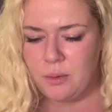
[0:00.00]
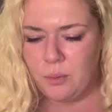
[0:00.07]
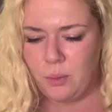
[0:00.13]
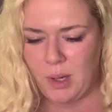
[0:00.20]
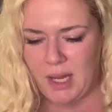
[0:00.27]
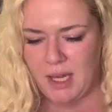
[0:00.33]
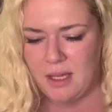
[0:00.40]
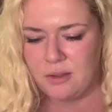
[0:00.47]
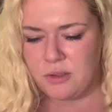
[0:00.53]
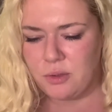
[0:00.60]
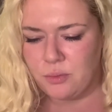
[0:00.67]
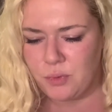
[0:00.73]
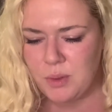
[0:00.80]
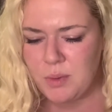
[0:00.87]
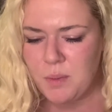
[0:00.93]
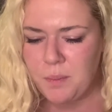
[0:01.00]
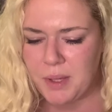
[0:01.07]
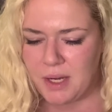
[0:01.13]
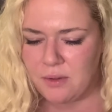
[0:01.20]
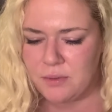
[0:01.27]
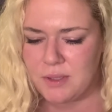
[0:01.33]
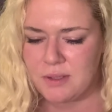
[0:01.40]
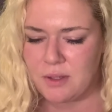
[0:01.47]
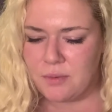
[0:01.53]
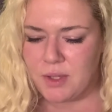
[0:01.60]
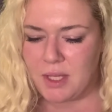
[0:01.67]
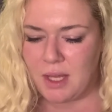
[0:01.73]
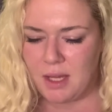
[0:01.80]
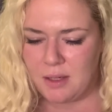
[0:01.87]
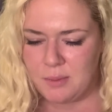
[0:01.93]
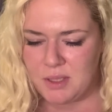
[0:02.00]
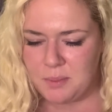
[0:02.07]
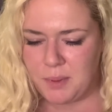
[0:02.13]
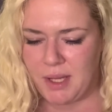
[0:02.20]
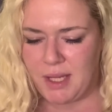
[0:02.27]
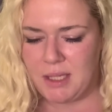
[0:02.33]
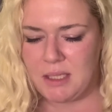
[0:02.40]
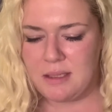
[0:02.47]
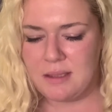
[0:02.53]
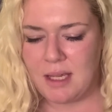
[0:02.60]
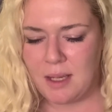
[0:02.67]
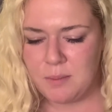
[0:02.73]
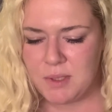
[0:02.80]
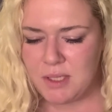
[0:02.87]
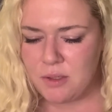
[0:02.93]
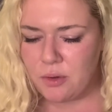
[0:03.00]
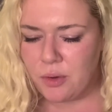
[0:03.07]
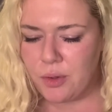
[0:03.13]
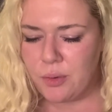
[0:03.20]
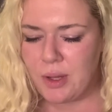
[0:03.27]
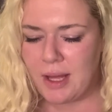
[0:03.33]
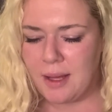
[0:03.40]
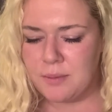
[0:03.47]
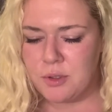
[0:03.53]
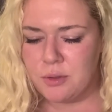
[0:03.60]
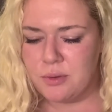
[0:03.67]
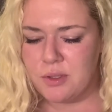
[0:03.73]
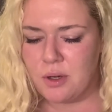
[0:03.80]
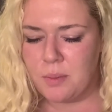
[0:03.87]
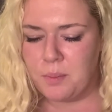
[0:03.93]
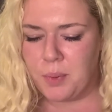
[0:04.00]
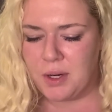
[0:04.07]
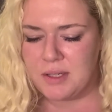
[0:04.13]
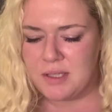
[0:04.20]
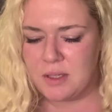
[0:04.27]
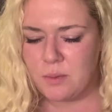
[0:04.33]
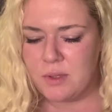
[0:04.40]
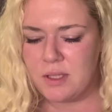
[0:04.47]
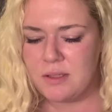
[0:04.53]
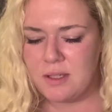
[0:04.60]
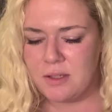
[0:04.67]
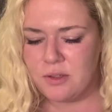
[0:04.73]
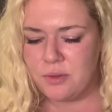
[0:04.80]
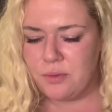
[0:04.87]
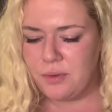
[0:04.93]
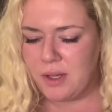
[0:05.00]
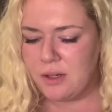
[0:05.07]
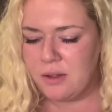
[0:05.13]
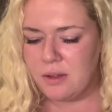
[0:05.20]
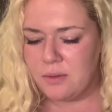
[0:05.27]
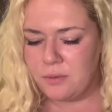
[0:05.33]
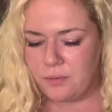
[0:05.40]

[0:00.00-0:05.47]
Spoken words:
way to reap the benefits of the cannabis plant, these hemp seed oil capsules are bursting with essential fatty